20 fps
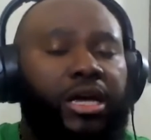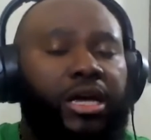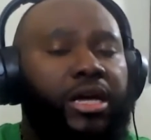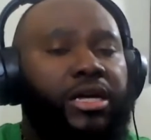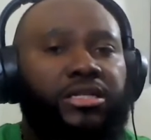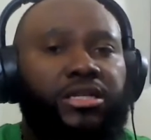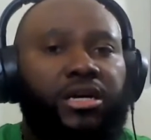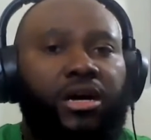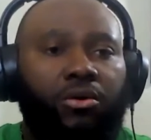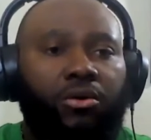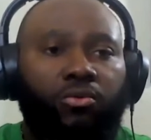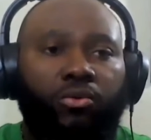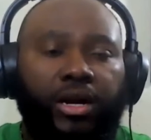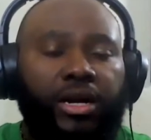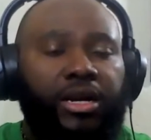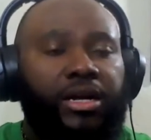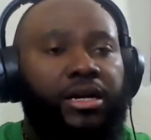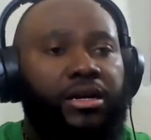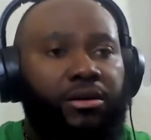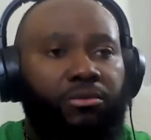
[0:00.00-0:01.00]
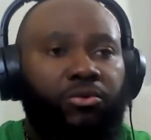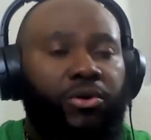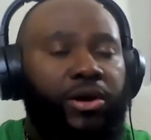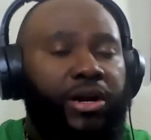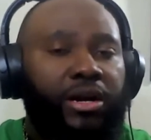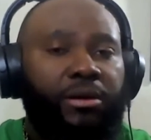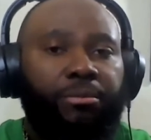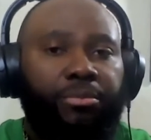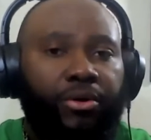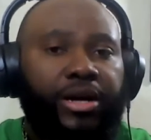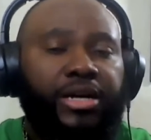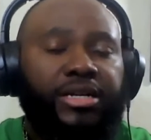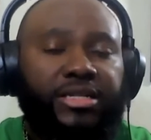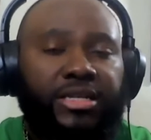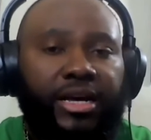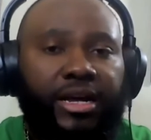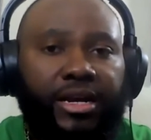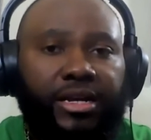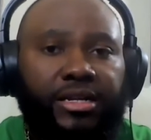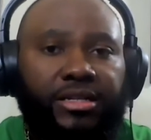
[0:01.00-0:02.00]
it taught really really brings
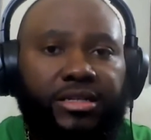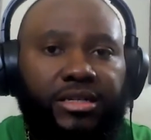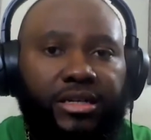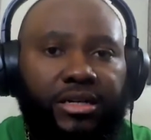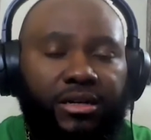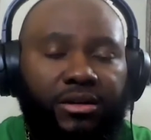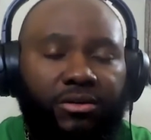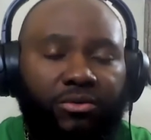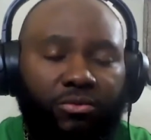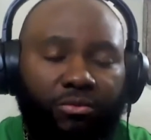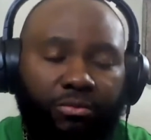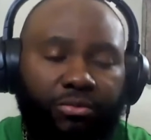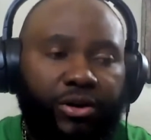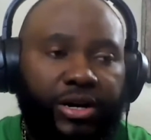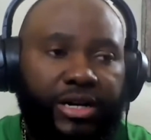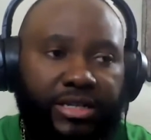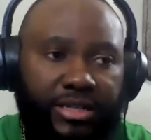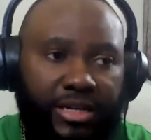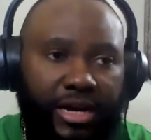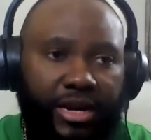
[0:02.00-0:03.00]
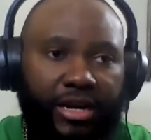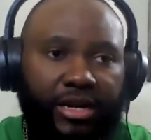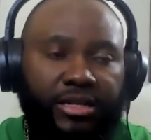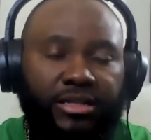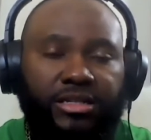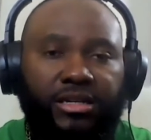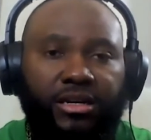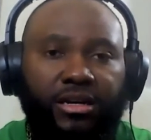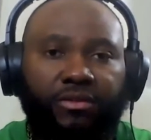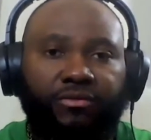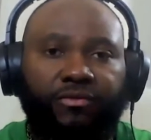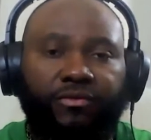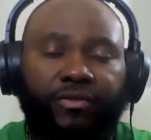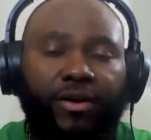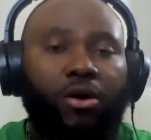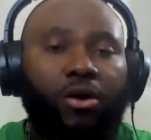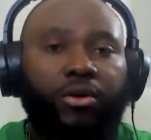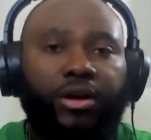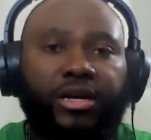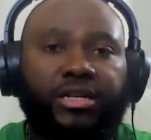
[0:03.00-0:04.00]
that into brings that into
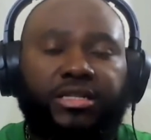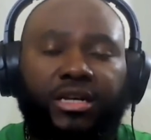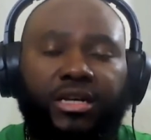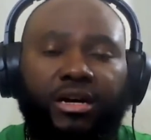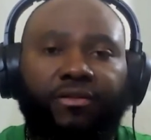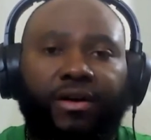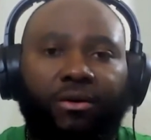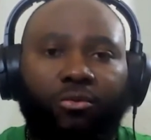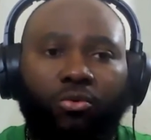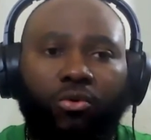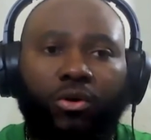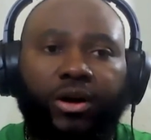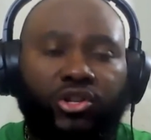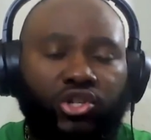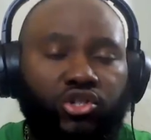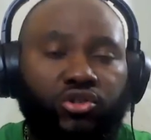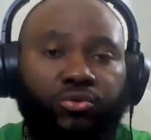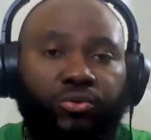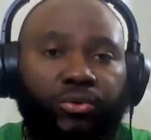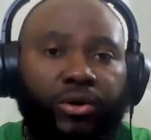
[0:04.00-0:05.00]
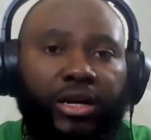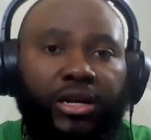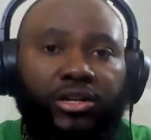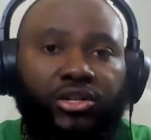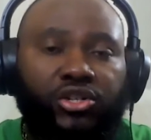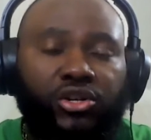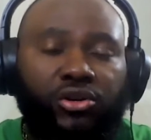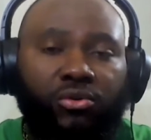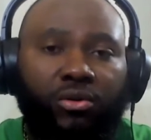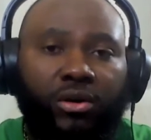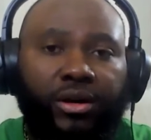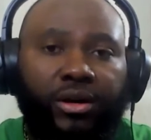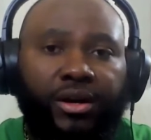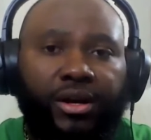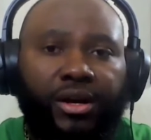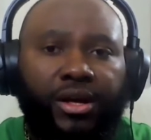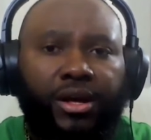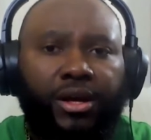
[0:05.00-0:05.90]
focus of what you're really doing